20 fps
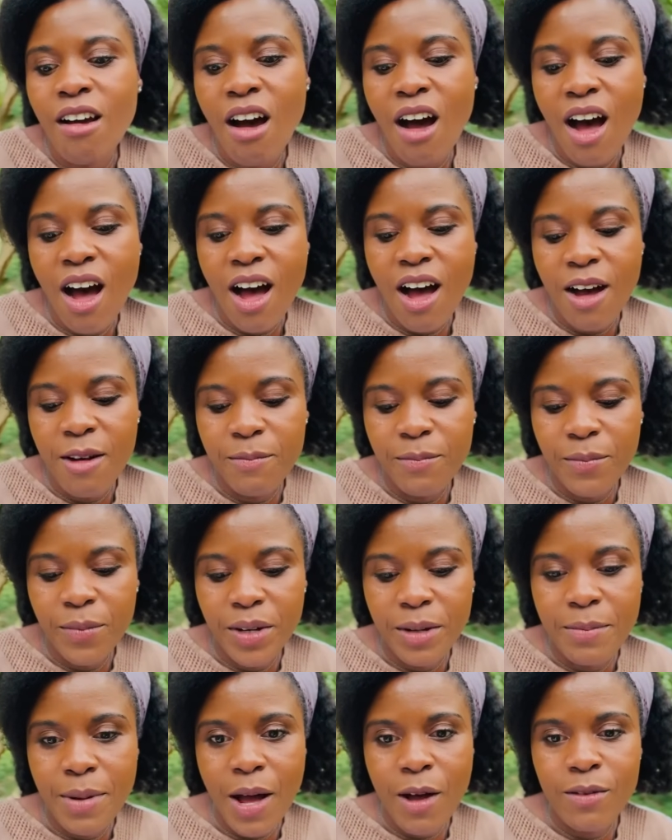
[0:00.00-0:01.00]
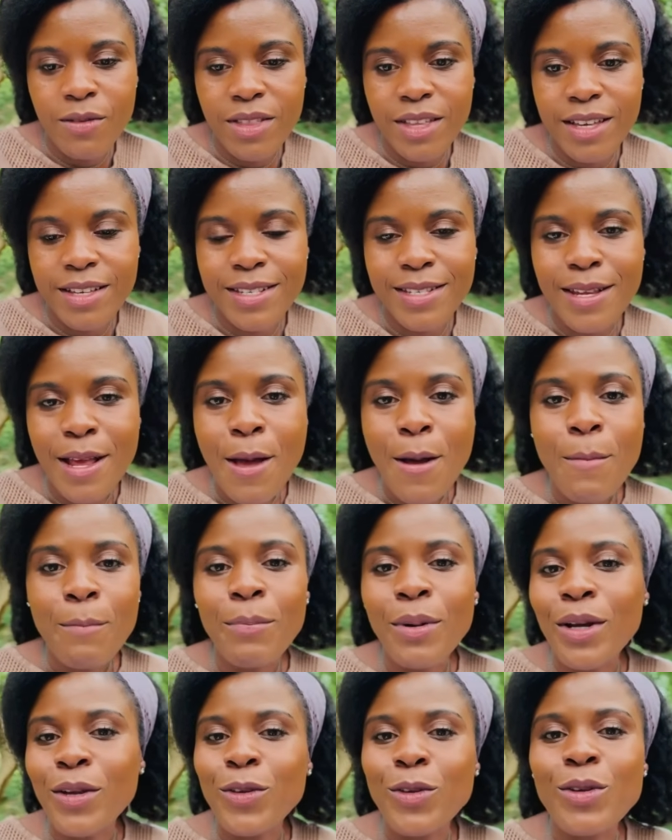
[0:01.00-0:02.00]
about this.
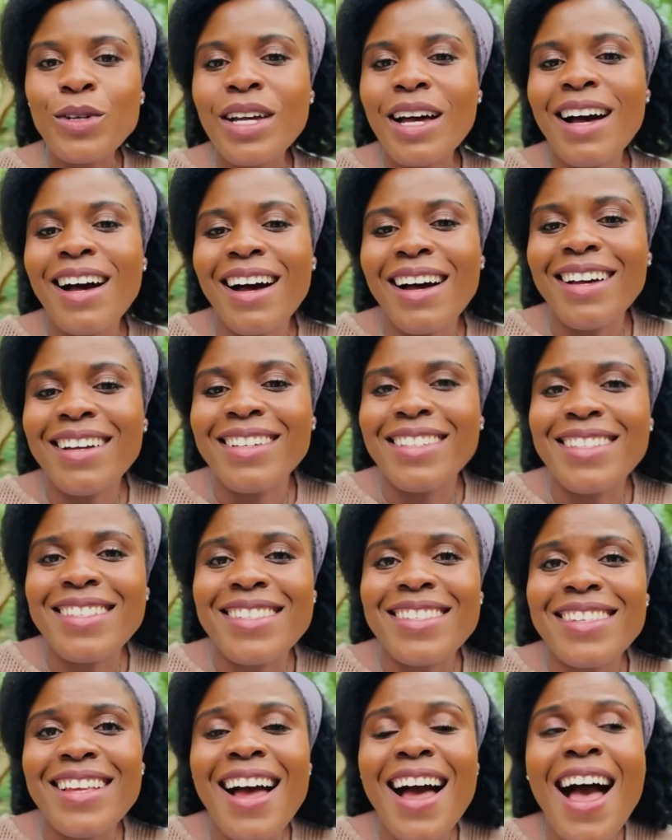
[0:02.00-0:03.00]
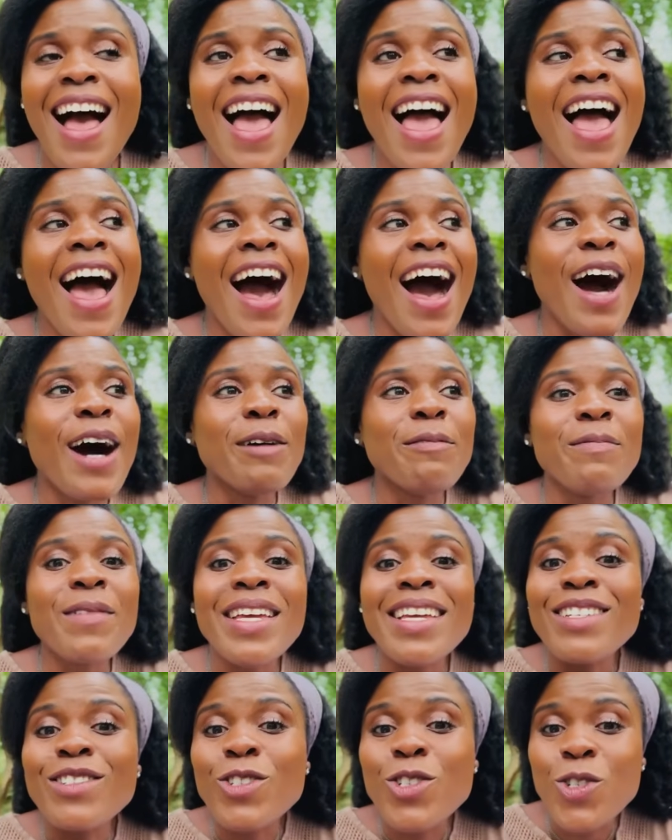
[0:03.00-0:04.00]
But you guys,
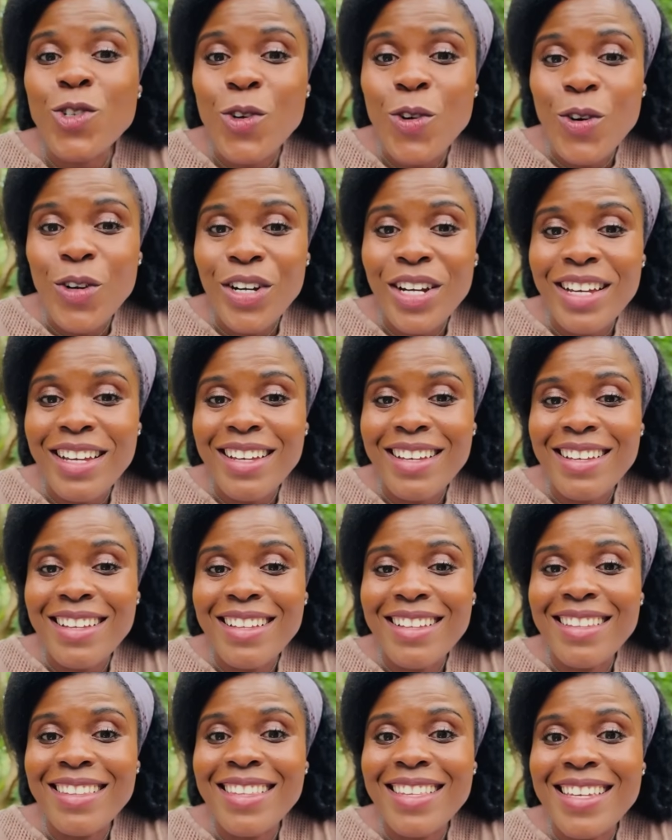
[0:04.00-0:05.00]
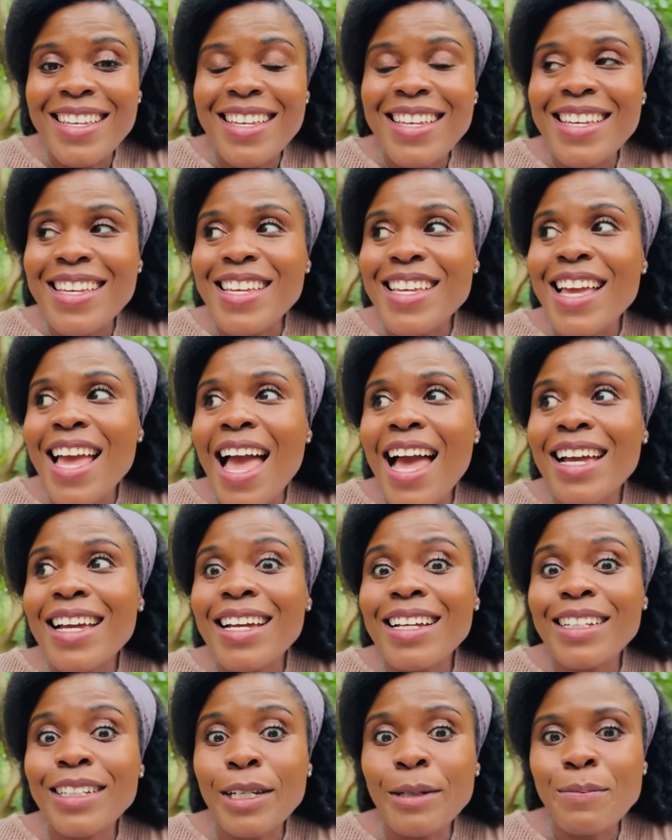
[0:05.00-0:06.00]
enjoy the
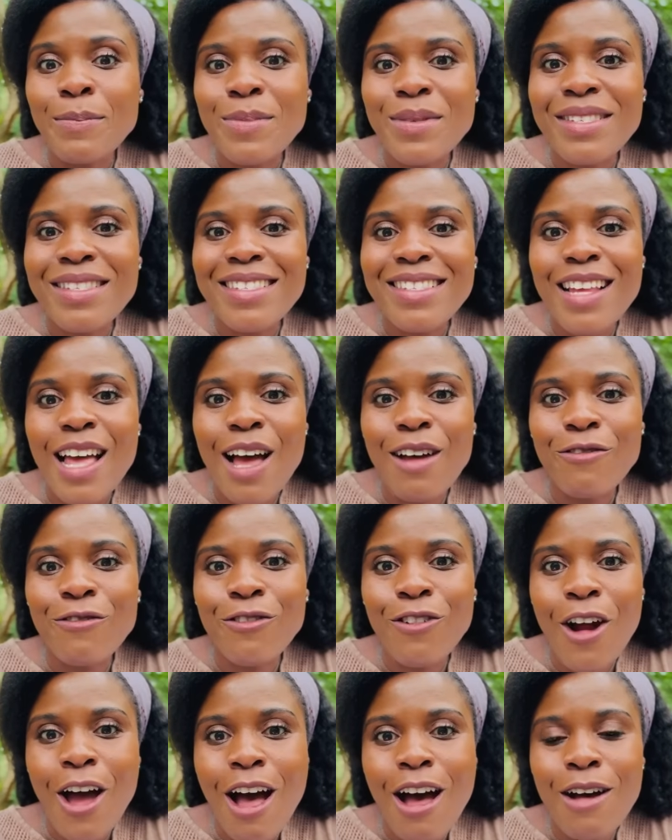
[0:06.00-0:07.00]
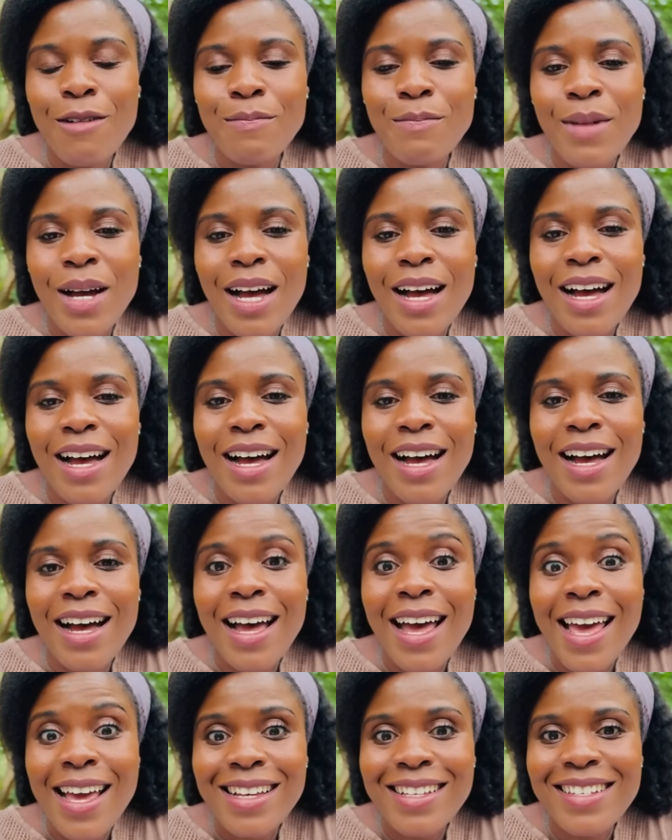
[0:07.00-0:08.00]
clips from
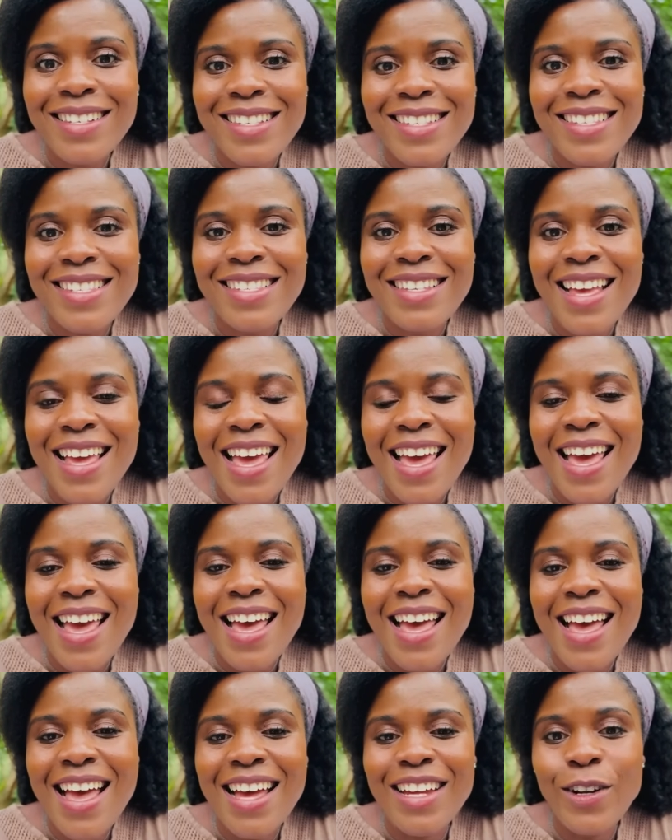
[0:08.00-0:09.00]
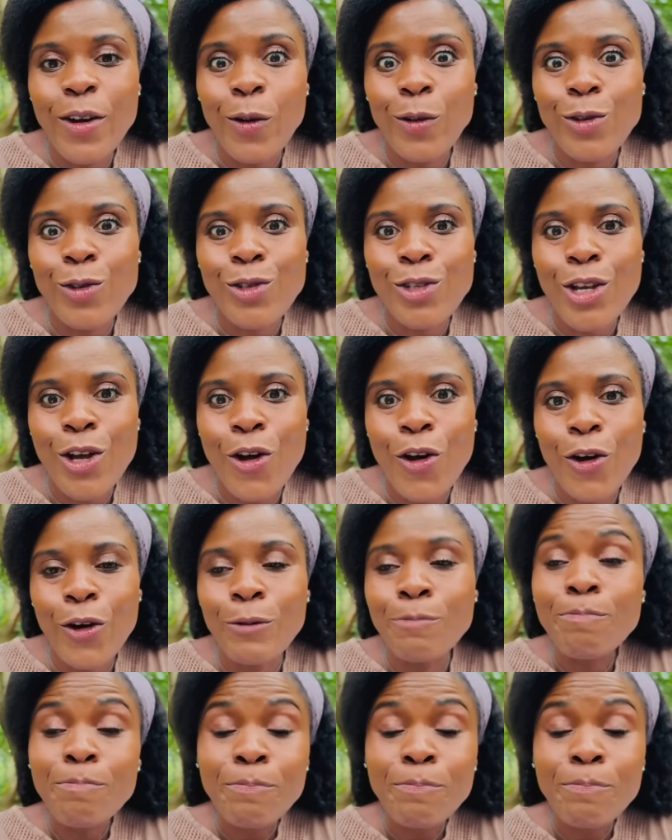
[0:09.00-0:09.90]
X, and also